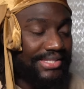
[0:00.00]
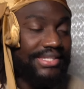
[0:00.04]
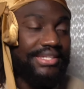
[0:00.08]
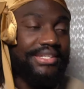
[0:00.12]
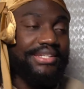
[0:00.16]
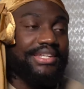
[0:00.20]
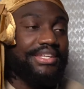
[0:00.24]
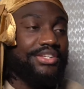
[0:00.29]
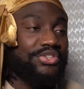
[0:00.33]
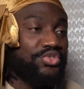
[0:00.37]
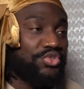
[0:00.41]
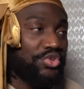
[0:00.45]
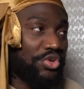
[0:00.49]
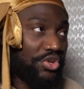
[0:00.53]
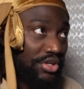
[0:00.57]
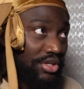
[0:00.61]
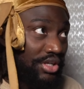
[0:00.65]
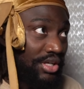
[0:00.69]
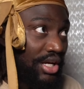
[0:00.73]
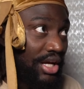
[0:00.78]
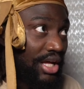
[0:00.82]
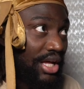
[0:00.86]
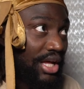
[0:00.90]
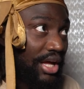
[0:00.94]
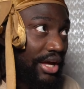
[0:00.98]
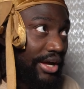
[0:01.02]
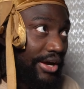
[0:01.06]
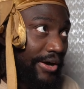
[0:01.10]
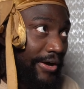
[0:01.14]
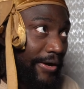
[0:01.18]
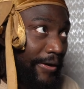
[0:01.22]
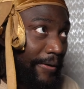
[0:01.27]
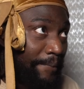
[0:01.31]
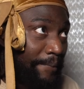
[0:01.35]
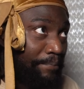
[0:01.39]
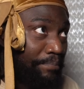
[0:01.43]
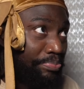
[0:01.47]
I've seen this song,
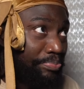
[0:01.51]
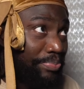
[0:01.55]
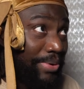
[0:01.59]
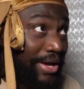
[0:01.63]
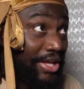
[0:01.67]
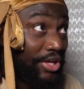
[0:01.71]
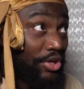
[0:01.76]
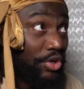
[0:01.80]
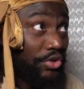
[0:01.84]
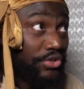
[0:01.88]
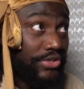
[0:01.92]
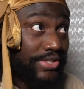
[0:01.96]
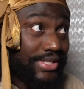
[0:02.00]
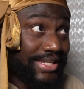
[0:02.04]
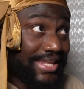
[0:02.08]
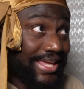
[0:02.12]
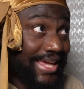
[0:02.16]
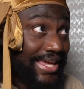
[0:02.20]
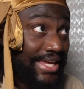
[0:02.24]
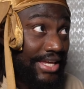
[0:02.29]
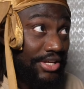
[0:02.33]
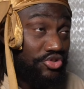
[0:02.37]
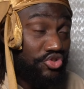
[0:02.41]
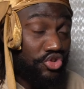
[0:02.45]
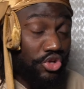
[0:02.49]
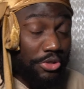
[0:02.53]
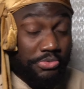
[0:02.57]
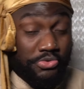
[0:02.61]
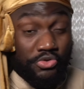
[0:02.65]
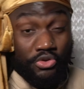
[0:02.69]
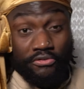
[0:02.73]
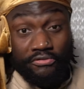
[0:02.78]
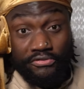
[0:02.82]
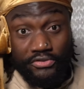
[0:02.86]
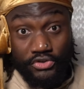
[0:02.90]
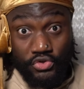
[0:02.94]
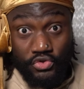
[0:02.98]
but yo, today he drops
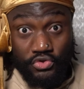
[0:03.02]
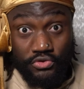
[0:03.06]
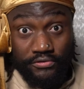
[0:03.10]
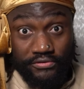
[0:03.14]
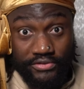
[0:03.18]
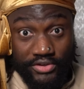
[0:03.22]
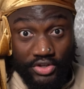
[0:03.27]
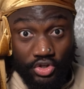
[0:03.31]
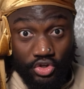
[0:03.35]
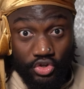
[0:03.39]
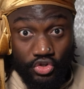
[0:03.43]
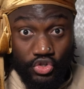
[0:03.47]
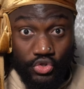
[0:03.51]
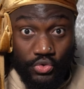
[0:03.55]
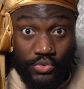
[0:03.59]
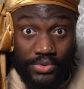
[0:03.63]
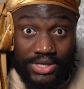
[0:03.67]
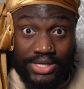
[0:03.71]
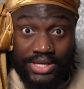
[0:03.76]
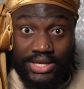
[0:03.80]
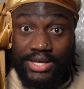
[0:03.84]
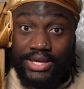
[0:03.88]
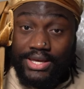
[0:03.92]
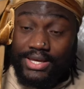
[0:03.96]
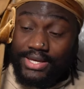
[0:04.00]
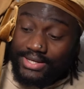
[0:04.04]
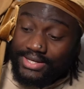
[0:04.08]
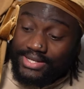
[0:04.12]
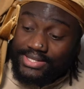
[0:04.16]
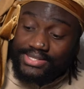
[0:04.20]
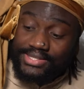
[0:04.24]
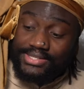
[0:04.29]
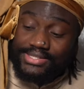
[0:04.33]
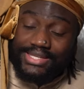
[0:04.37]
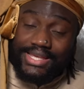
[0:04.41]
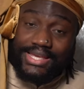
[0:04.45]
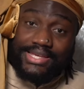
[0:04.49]
the official video to it.
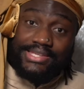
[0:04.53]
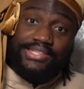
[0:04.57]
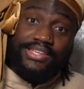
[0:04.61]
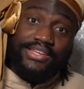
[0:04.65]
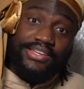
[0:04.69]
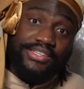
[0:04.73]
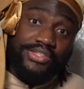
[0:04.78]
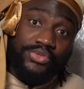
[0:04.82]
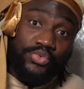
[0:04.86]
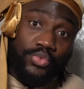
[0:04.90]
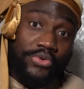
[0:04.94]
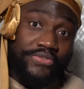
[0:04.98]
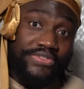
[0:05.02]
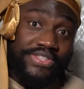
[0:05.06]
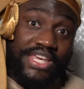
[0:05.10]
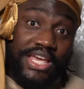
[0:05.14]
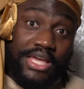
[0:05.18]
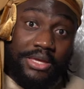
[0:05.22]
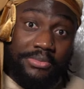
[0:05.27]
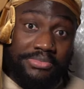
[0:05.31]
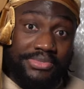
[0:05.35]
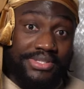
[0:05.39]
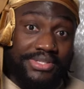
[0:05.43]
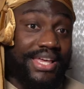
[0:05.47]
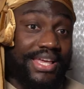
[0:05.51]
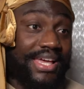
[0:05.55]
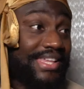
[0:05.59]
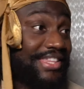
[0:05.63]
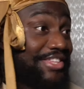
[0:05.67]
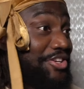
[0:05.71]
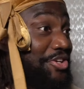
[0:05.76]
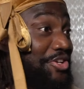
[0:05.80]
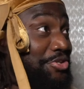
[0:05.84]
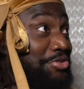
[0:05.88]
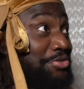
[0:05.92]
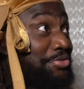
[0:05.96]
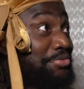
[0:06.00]
This is Essence with TEMS,
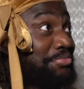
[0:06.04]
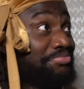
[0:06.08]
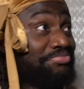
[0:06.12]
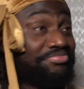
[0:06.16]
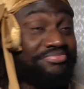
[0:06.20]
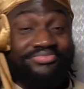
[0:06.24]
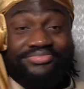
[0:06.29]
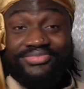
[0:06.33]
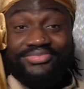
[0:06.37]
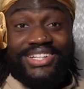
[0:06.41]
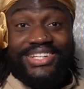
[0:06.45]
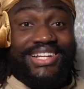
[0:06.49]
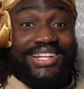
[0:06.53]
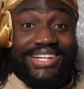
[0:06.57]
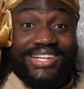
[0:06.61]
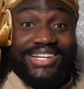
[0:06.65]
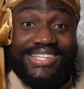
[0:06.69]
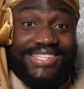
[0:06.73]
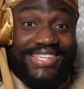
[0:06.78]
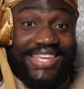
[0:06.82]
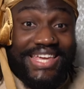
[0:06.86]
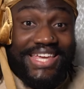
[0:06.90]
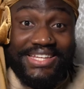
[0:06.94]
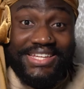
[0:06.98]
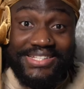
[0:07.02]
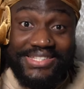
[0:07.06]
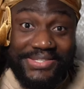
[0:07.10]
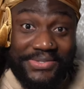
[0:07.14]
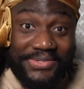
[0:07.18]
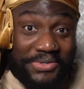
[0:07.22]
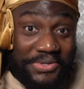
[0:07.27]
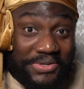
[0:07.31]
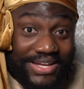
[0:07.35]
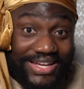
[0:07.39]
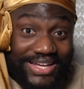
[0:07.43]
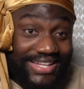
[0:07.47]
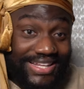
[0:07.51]
and yo, let's get
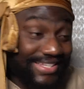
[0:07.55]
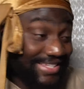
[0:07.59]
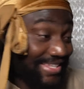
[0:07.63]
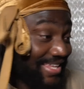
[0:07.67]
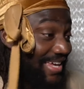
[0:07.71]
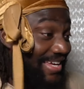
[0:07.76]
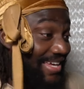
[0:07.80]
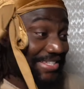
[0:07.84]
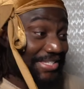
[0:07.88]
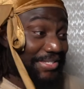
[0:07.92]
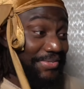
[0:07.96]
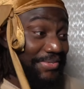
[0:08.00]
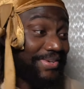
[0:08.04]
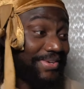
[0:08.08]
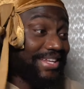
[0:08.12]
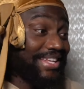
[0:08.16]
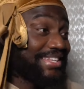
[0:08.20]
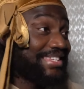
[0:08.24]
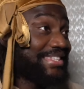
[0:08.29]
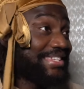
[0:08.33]
into it, man. Let's get into it.